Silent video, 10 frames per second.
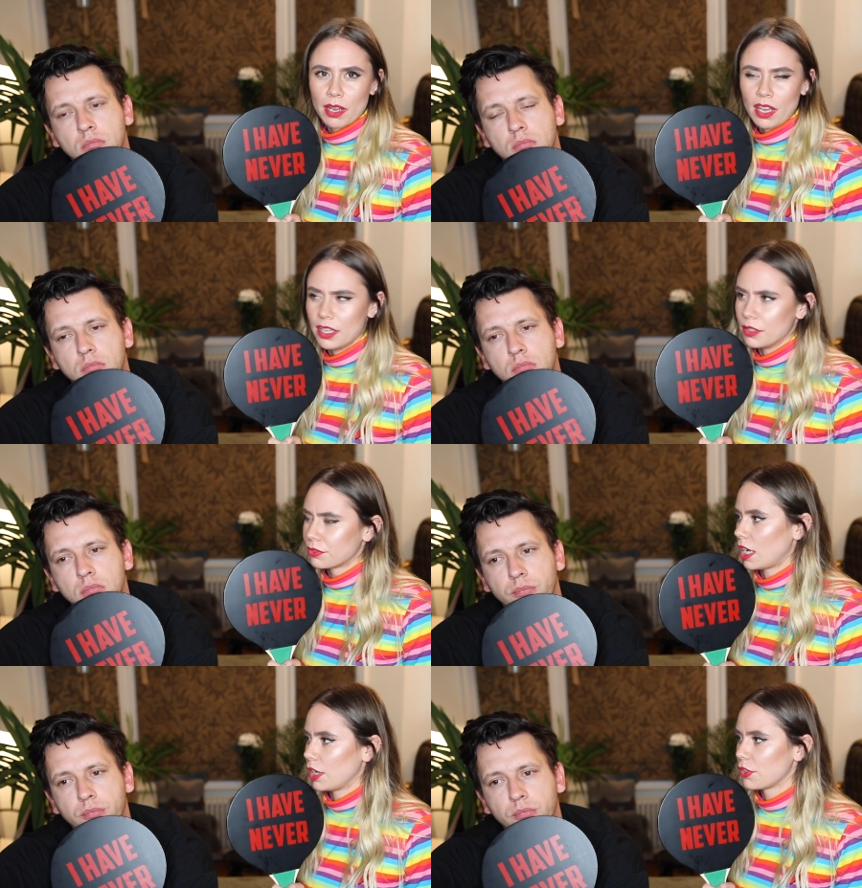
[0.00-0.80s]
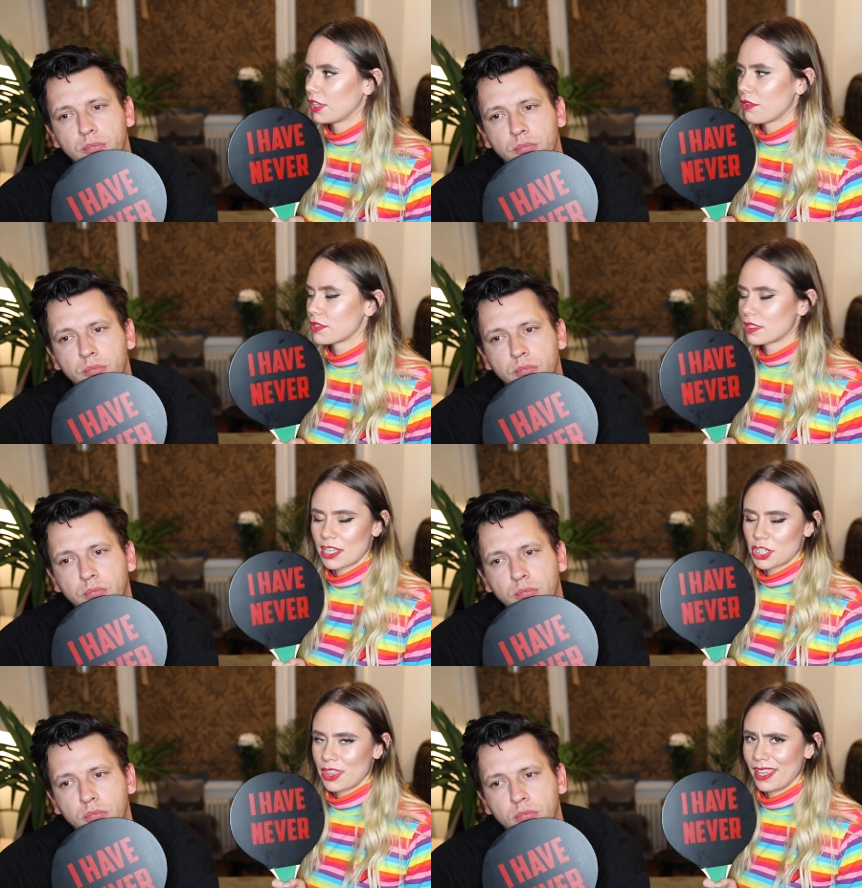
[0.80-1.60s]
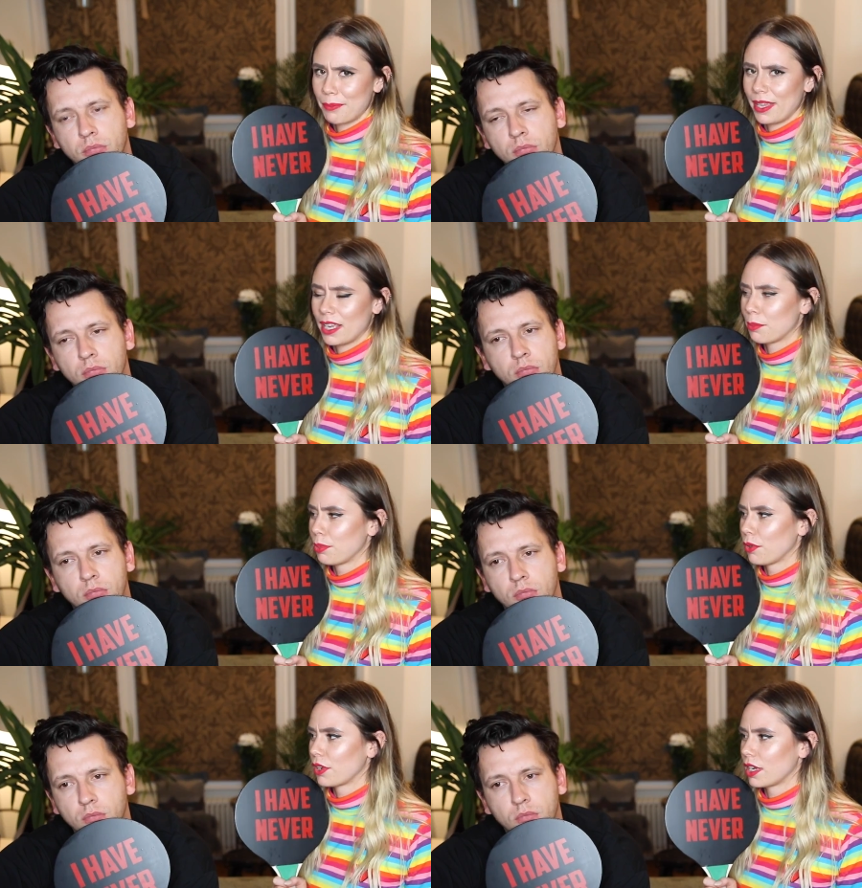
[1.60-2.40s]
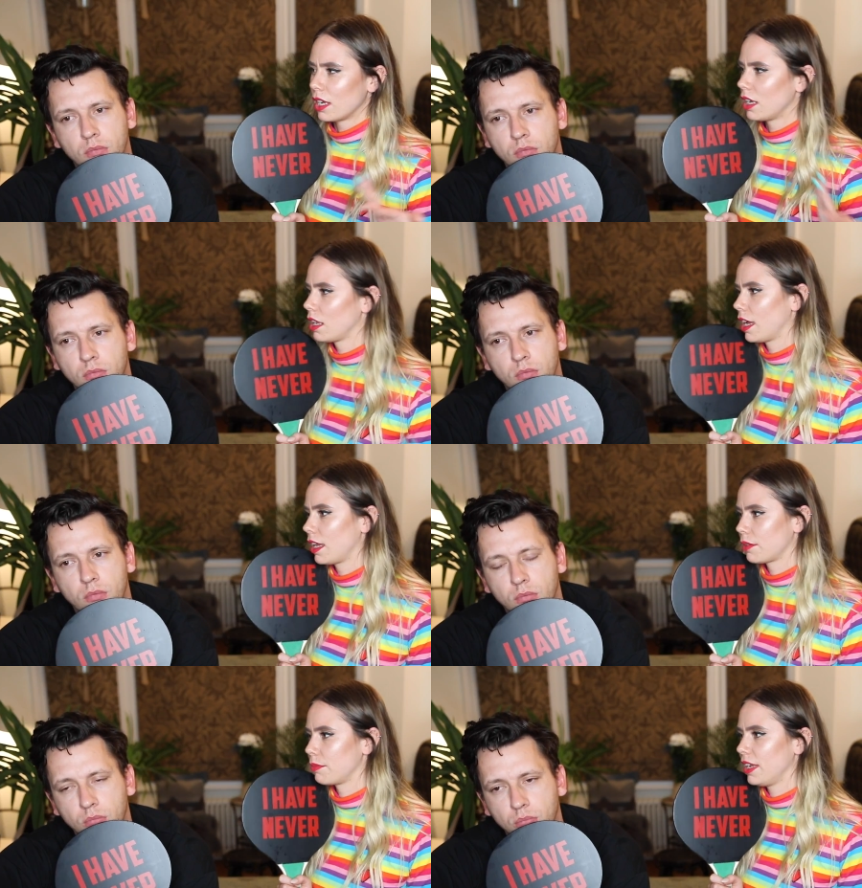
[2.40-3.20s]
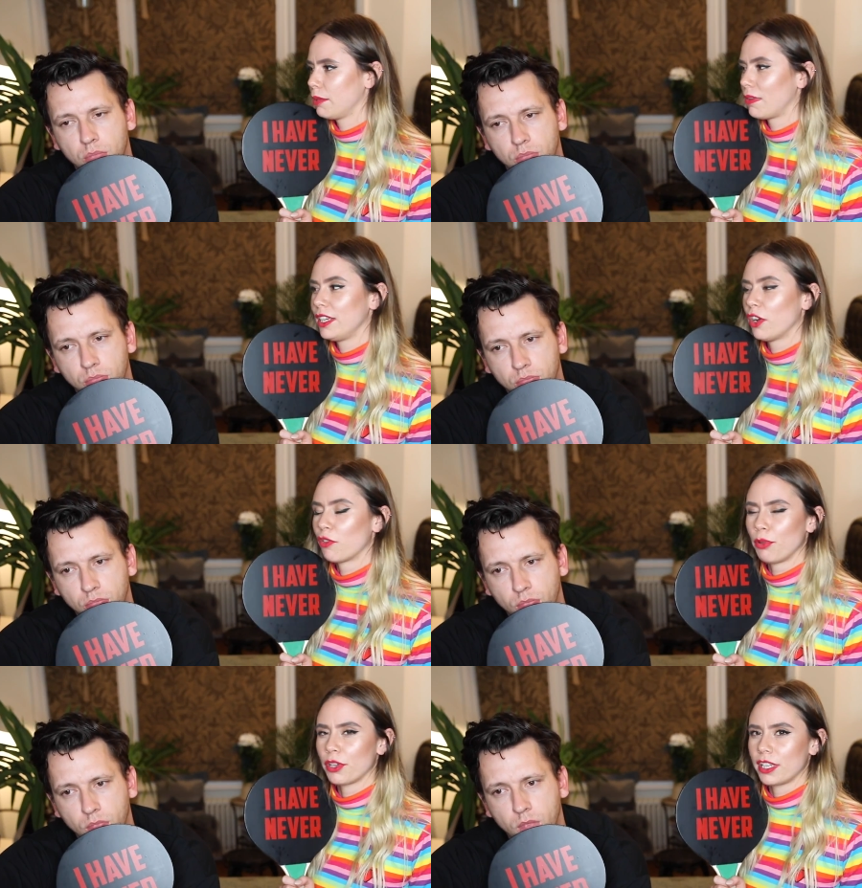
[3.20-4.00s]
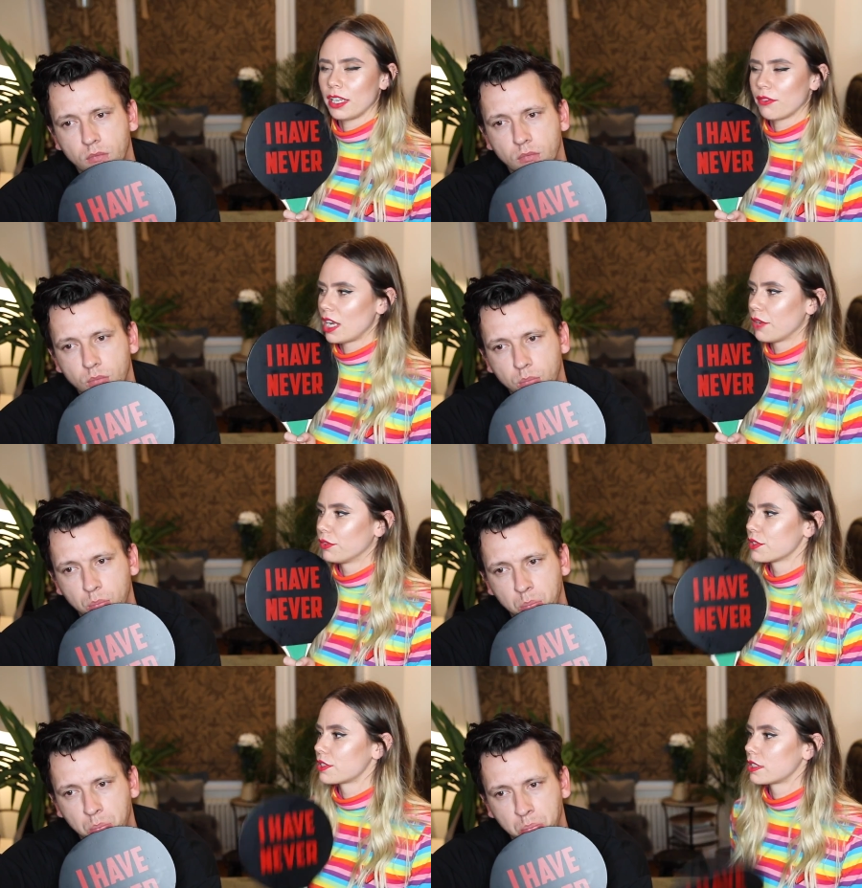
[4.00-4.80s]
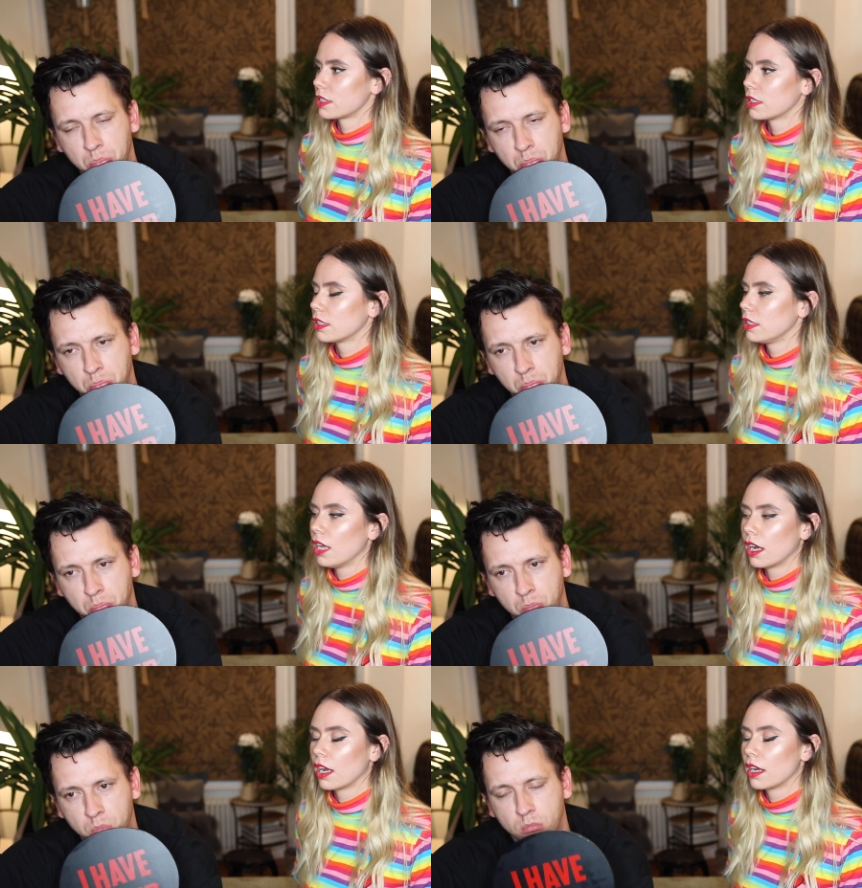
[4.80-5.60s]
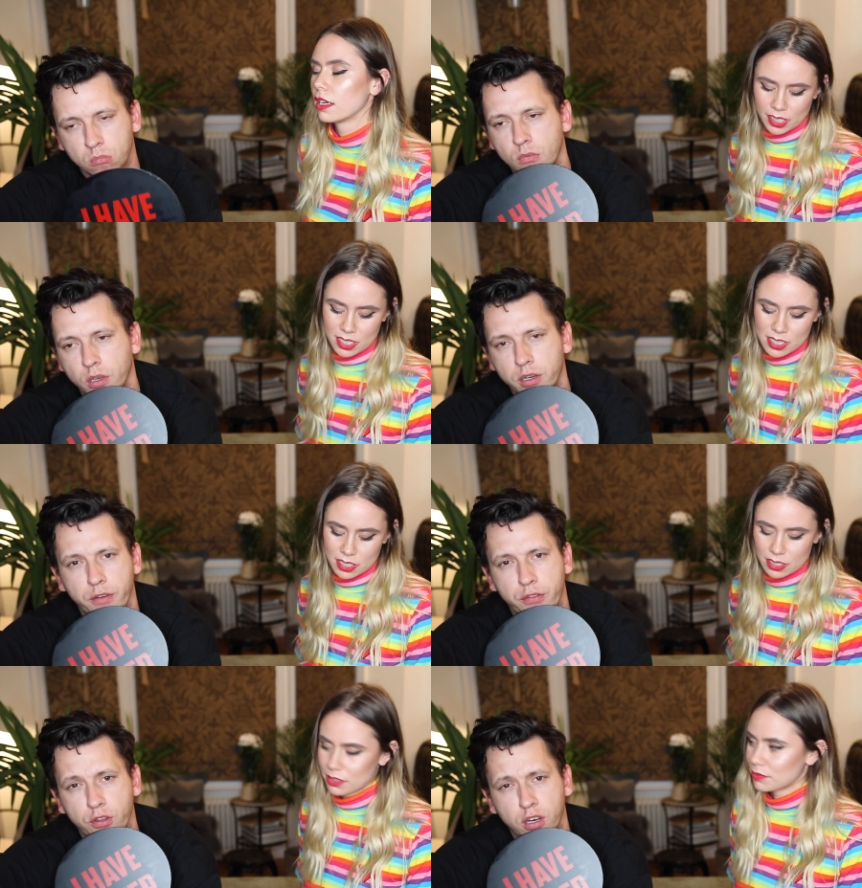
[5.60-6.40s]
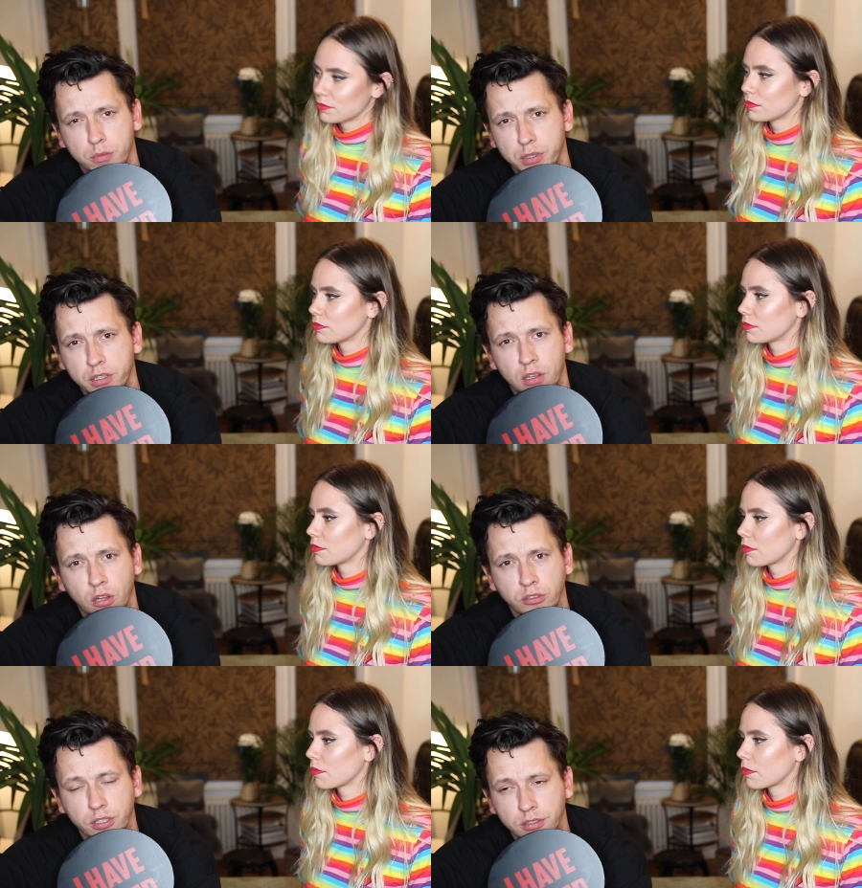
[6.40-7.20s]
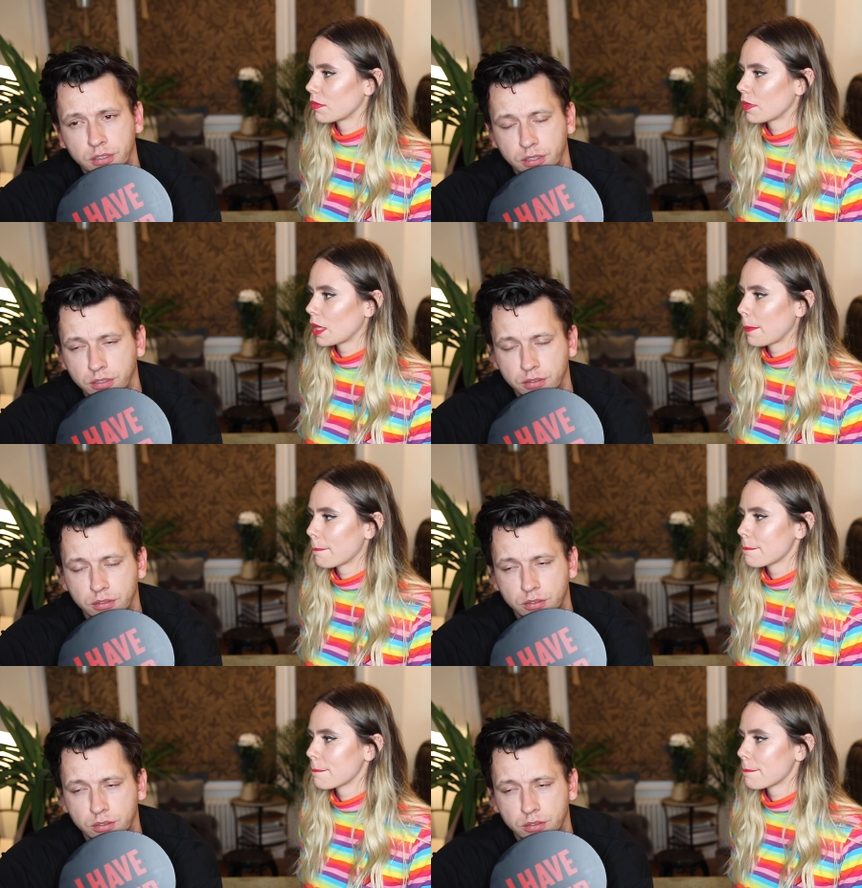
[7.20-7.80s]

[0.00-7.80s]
Speaker 1: in my life. I don't think there was such a thing being a blogger, like making money off blogging when I was younger.
Speaker 2: I never thought I'd be in London in